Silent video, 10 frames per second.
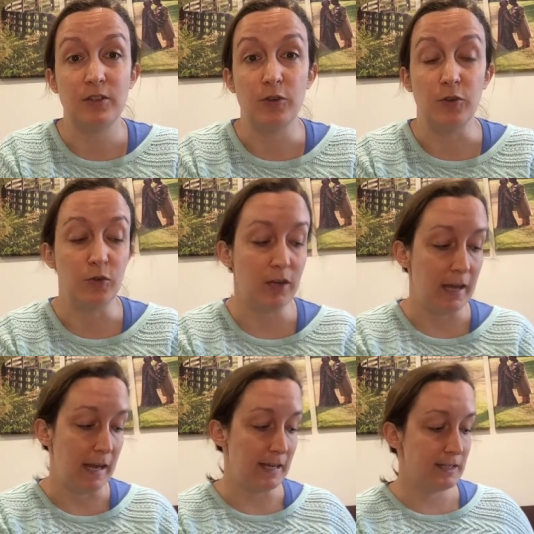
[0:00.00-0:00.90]
to
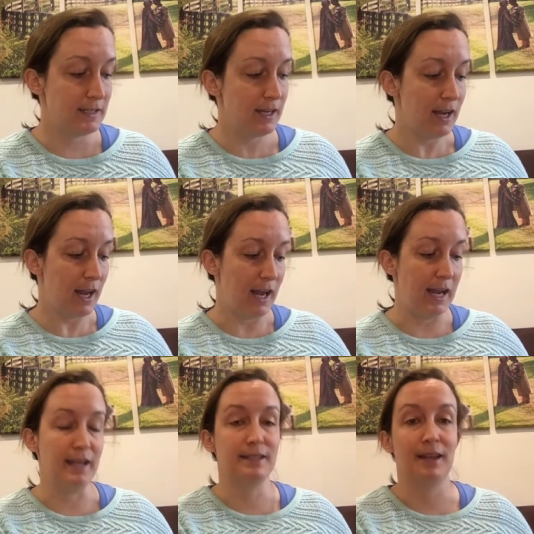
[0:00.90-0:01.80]
get
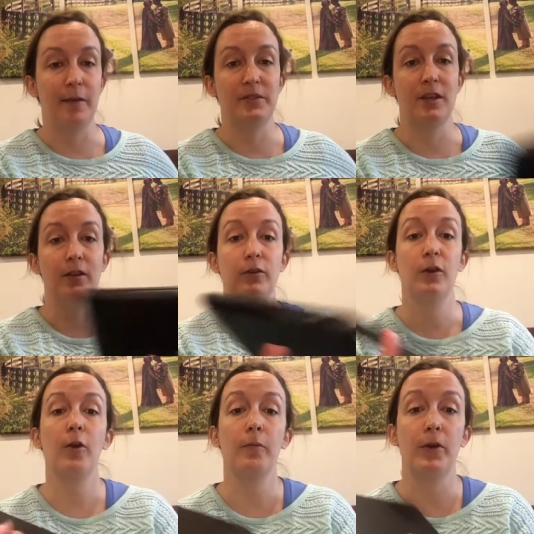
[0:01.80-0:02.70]
a Samsung
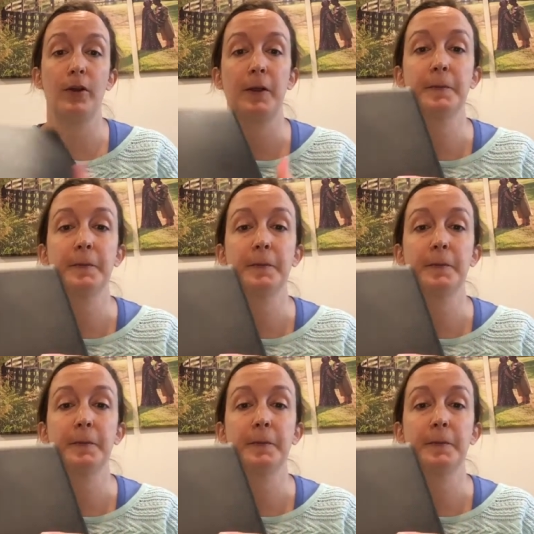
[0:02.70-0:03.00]
Chromebook.